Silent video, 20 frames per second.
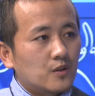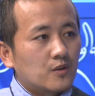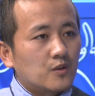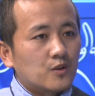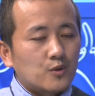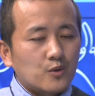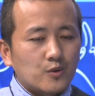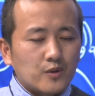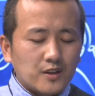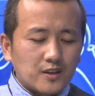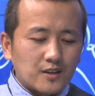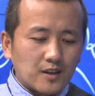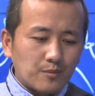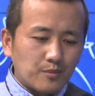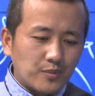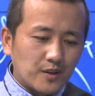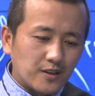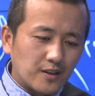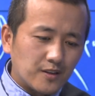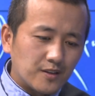So it
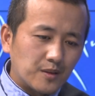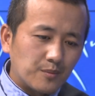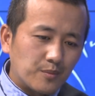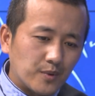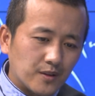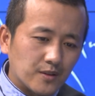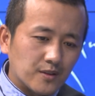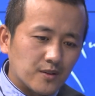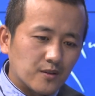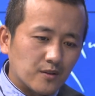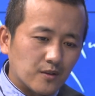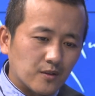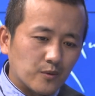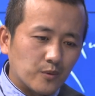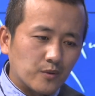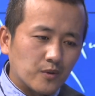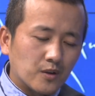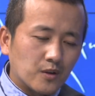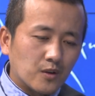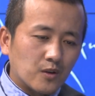completely depends
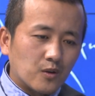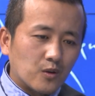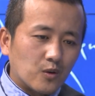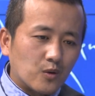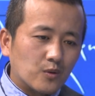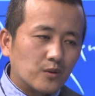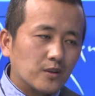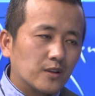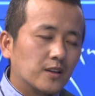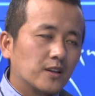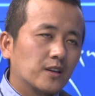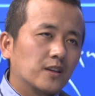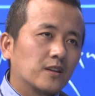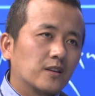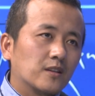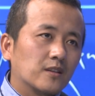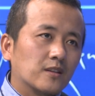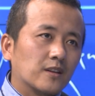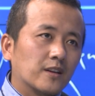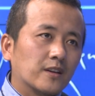on
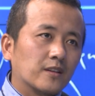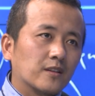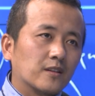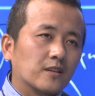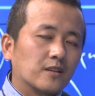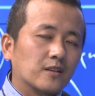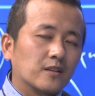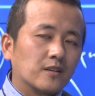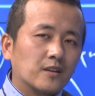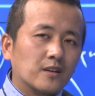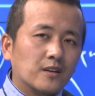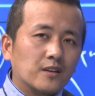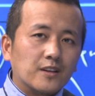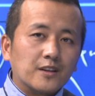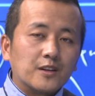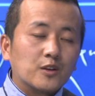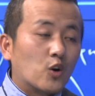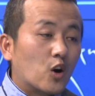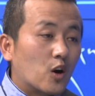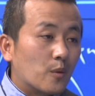the
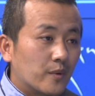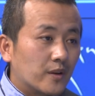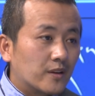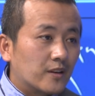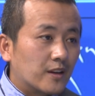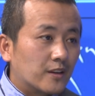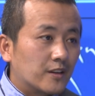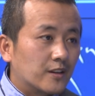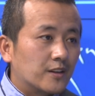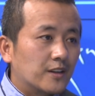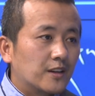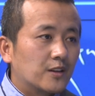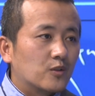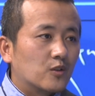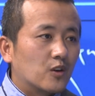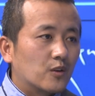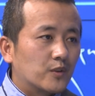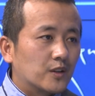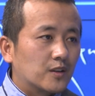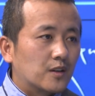requirement and the need
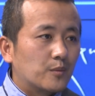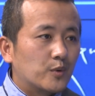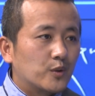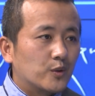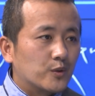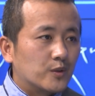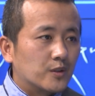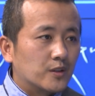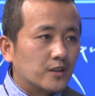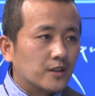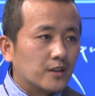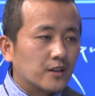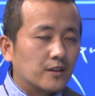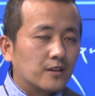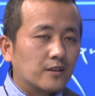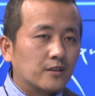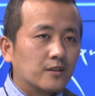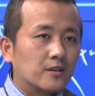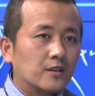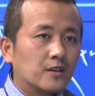of the community,
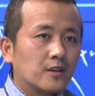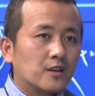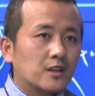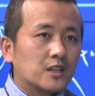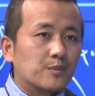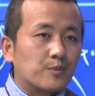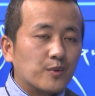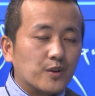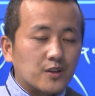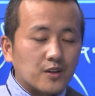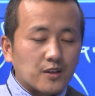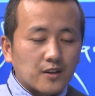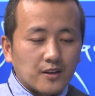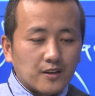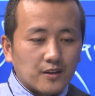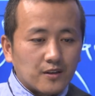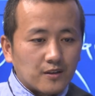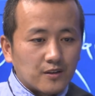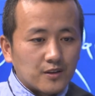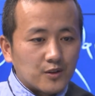and
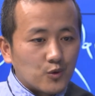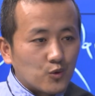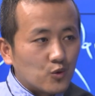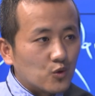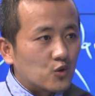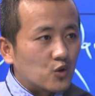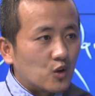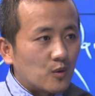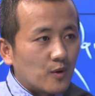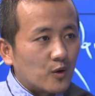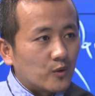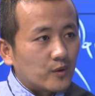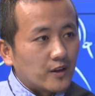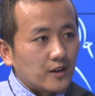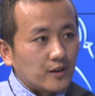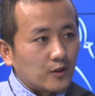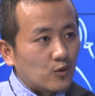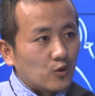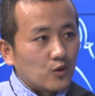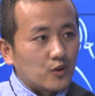especially school dropout
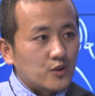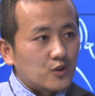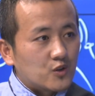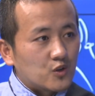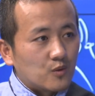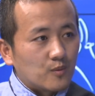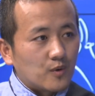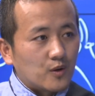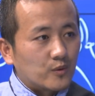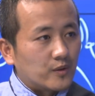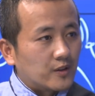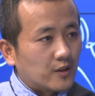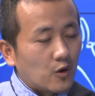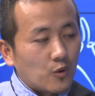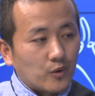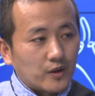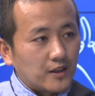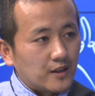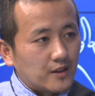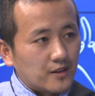and college dropout in
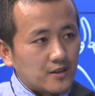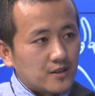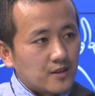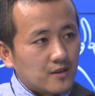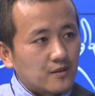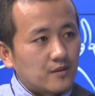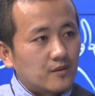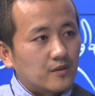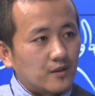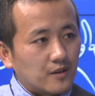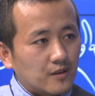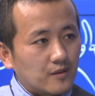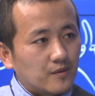our case. Yeah.